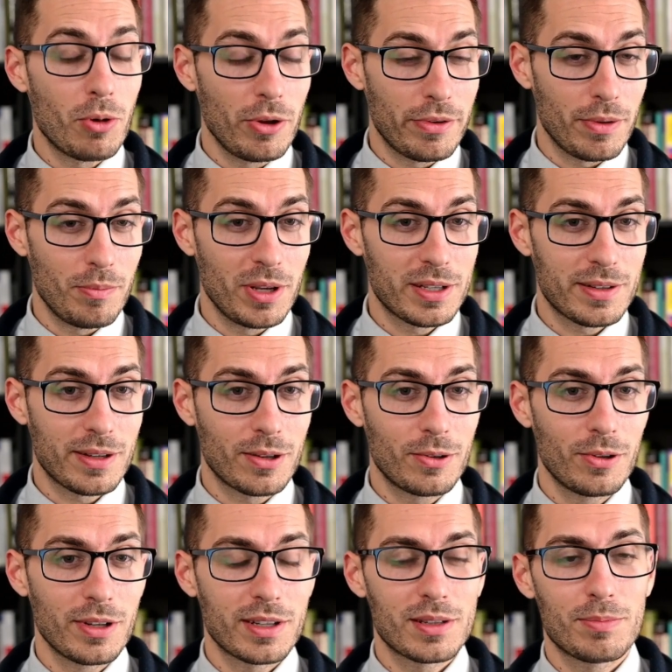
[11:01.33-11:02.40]
both a
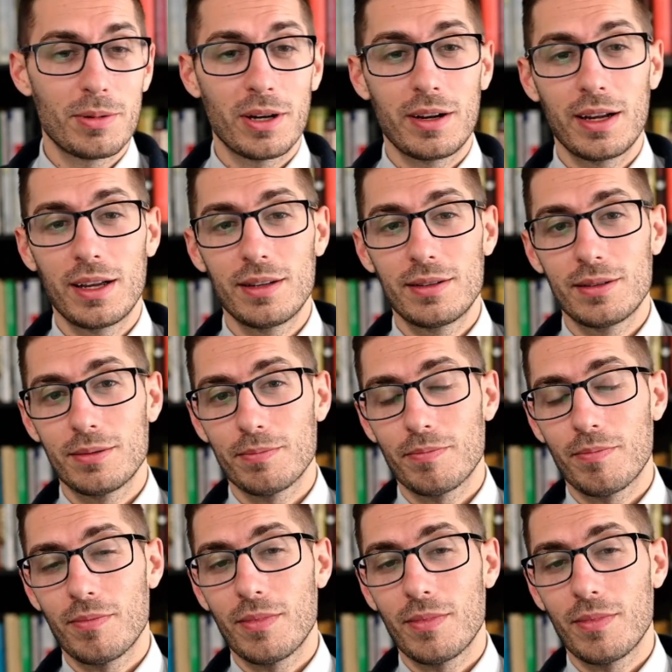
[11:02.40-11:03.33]
mystical experience